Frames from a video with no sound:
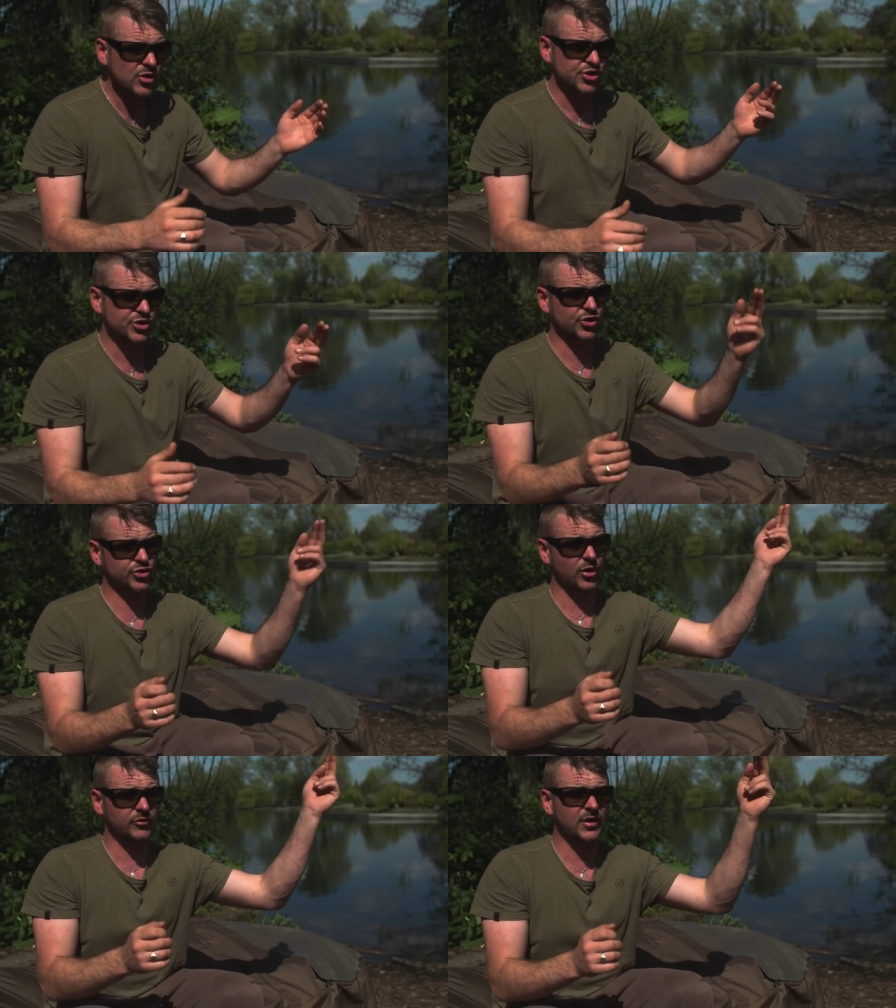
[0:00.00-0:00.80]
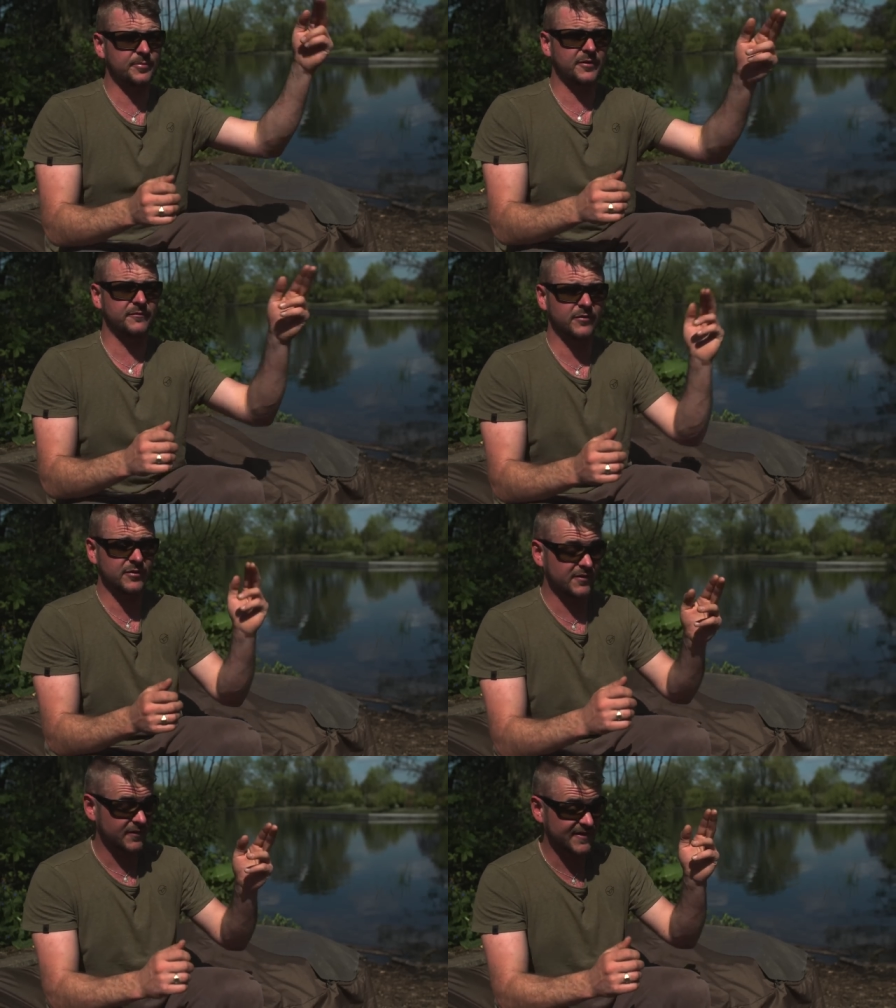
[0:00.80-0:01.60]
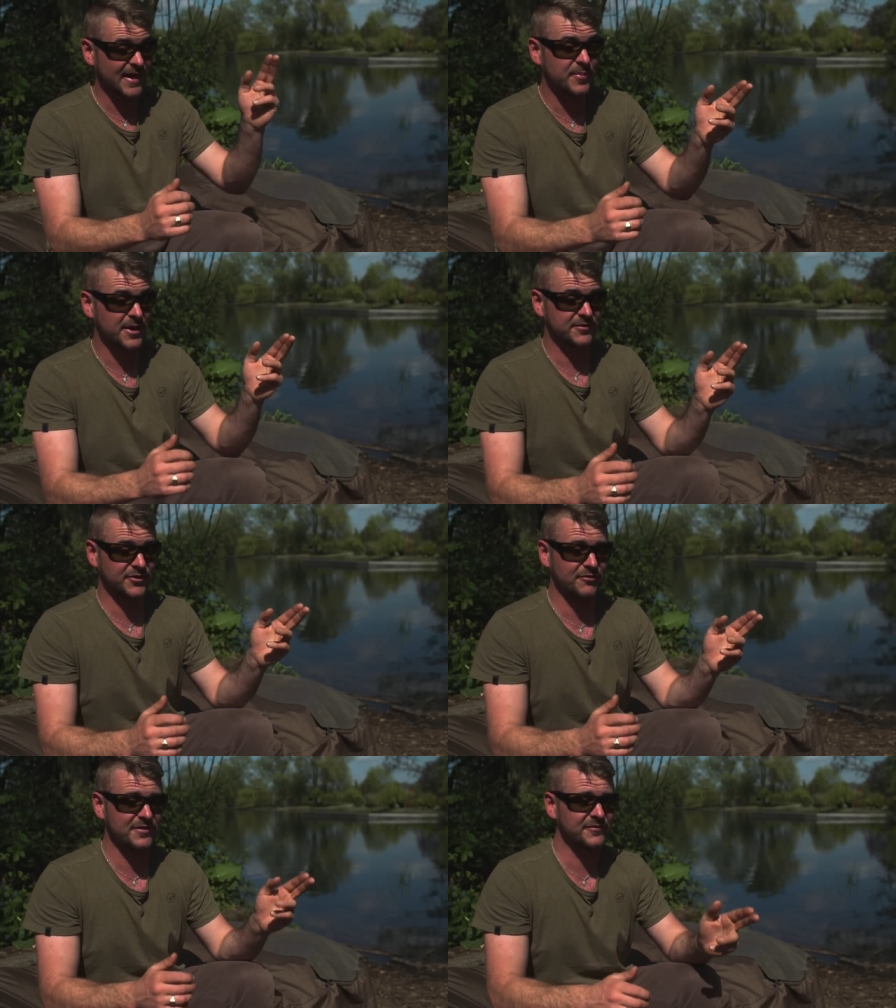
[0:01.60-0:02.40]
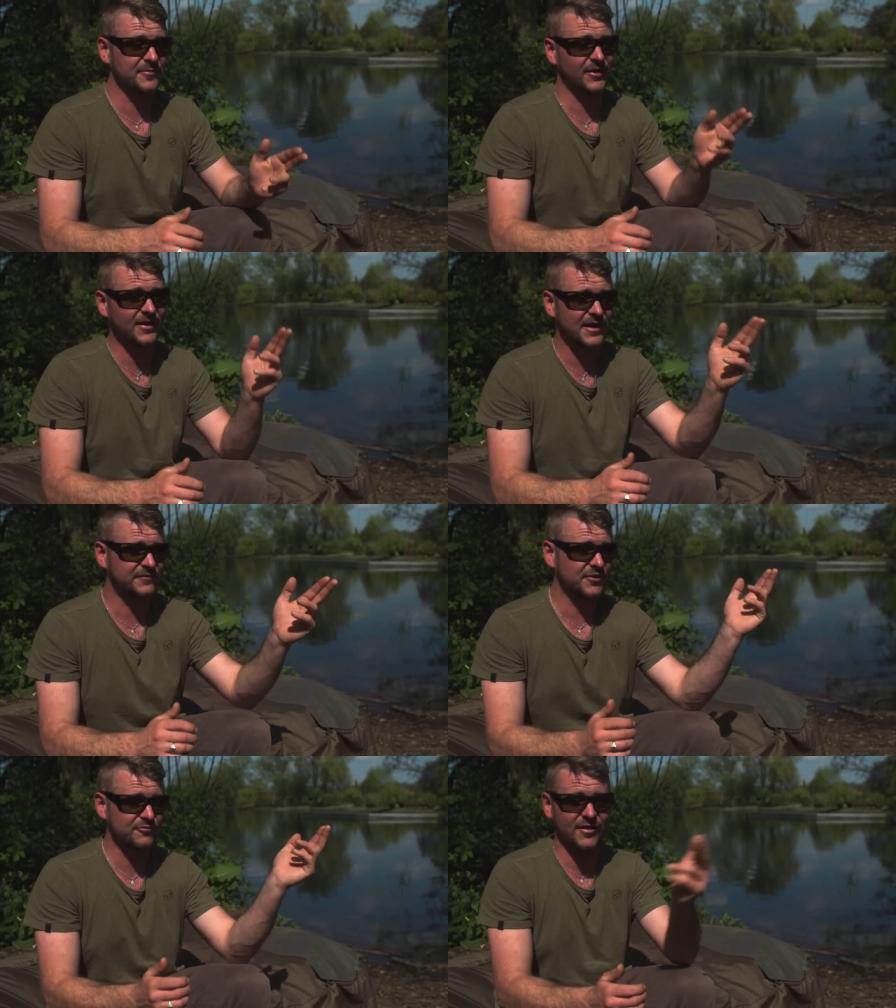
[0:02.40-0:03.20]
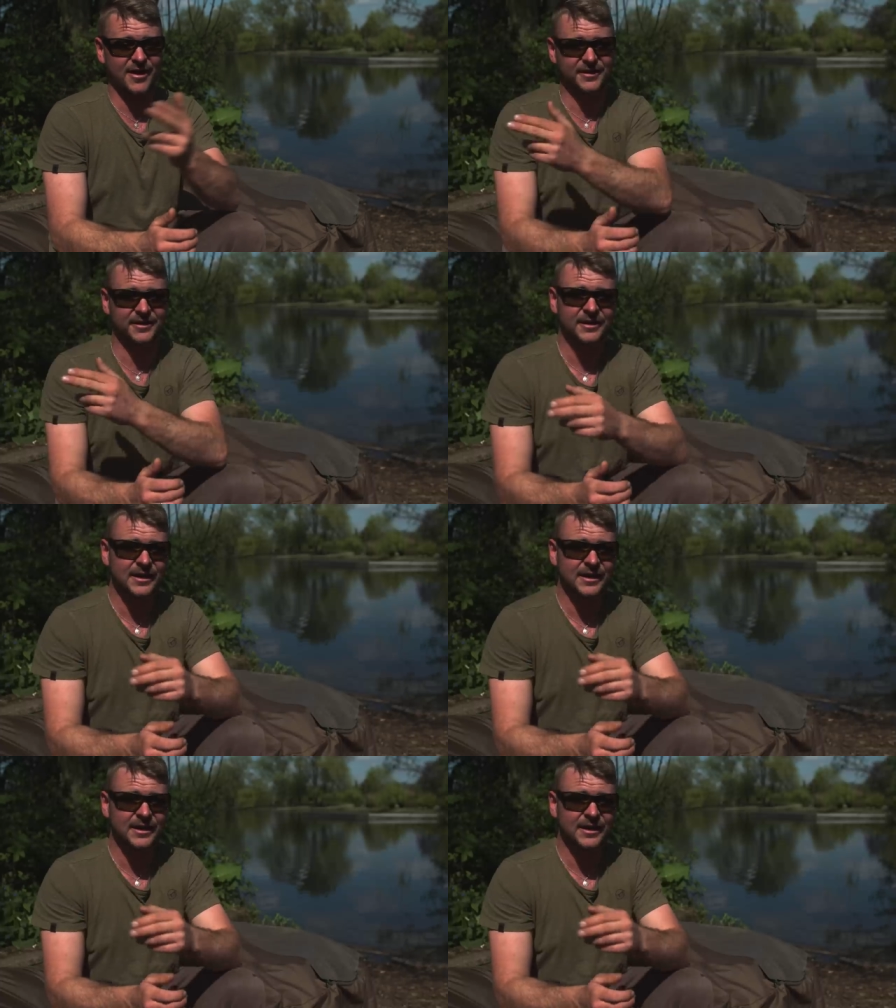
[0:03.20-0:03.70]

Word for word: She's just gone lipping, zipping, sorry, from left to right